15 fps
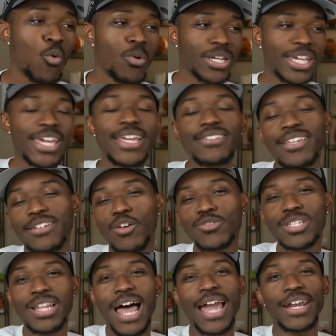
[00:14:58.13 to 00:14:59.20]
when he's in
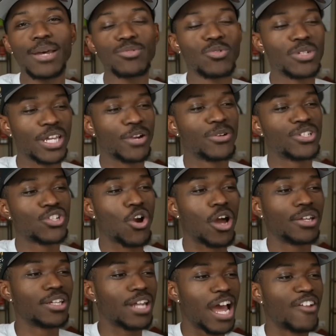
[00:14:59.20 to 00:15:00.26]
those lineups with Darius
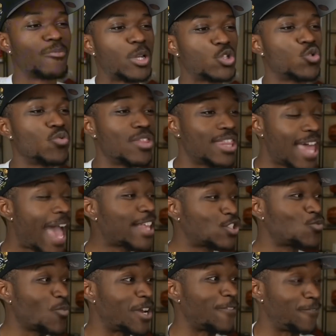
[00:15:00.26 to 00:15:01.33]
Garland and Donovan Mitchell,
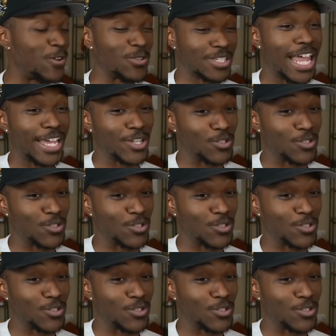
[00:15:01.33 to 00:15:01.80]
that's when it feels